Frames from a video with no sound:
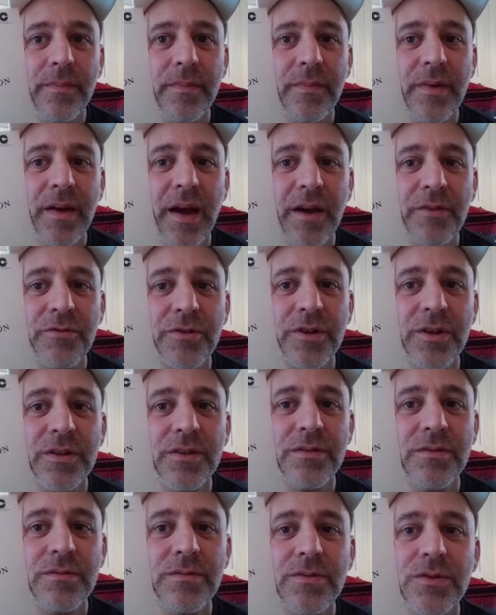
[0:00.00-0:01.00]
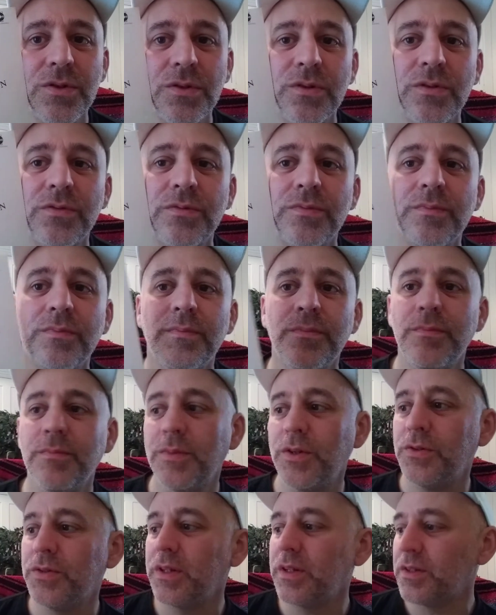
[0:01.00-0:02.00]
African sort of
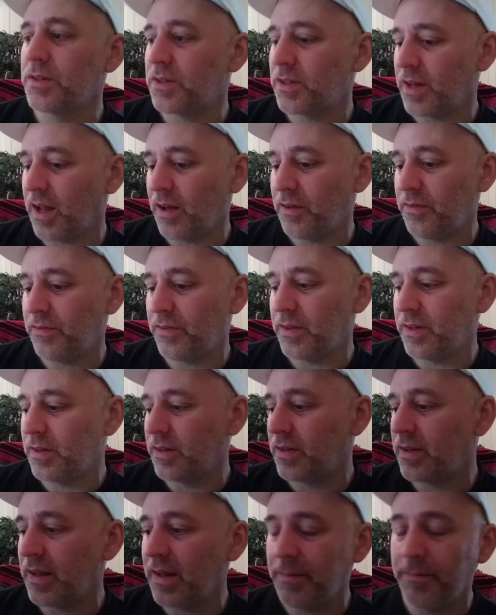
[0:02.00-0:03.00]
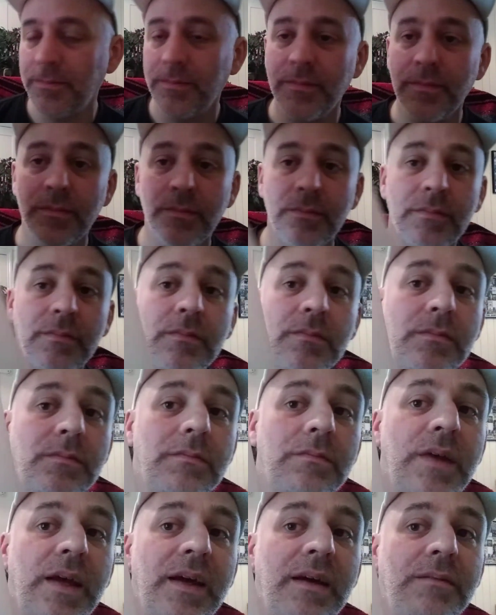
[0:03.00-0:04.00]
music and stuff. And
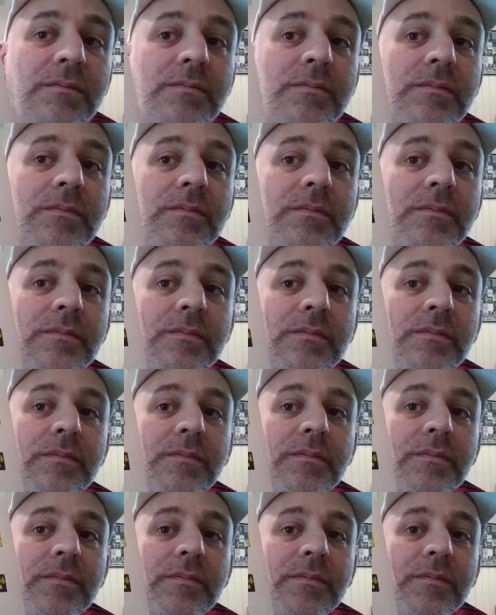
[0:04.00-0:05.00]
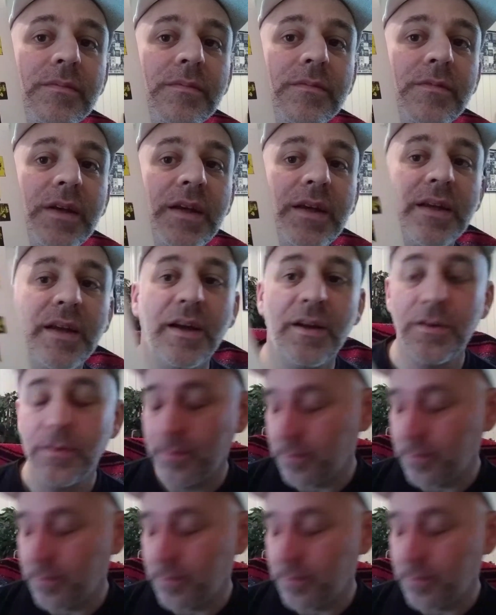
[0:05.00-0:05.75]
yeah, there you go.